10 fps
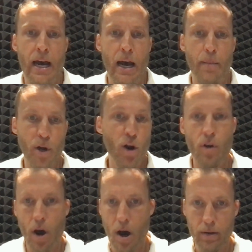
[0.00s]
But
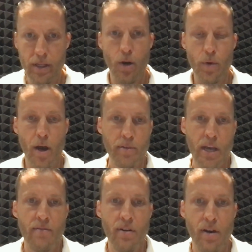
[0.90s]
overall, we
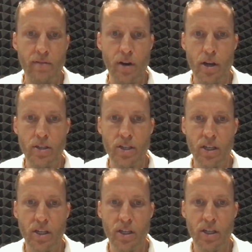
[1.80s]
hope to have a very
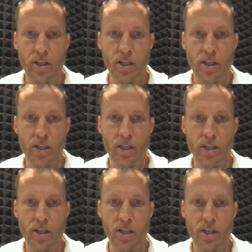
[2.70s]
successful launch
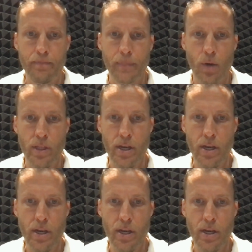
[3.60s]
when
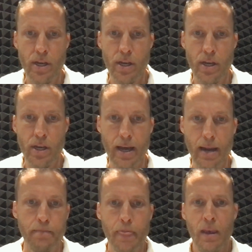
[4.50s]
the numbers are said and
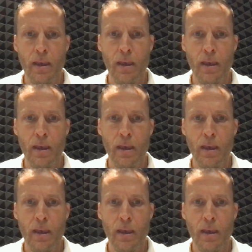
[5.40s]
done.